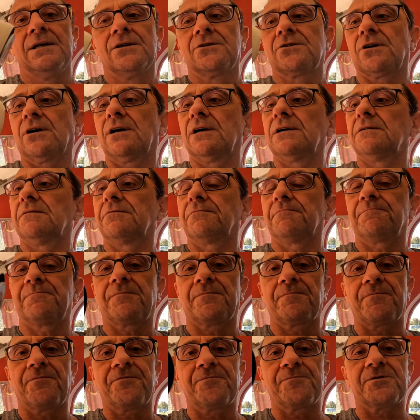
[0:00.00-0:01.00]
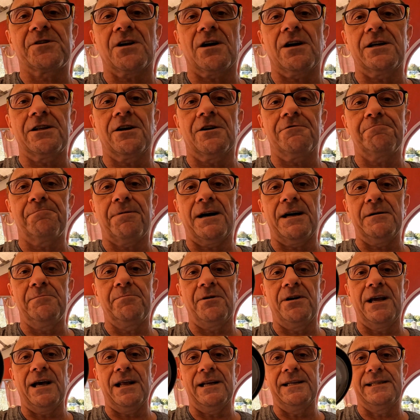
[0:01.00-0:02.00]
So I started off by
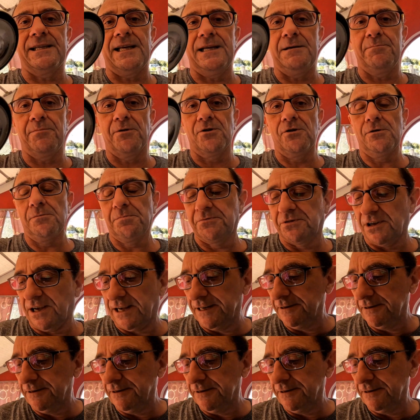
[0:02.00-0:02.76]
putting LED bulbs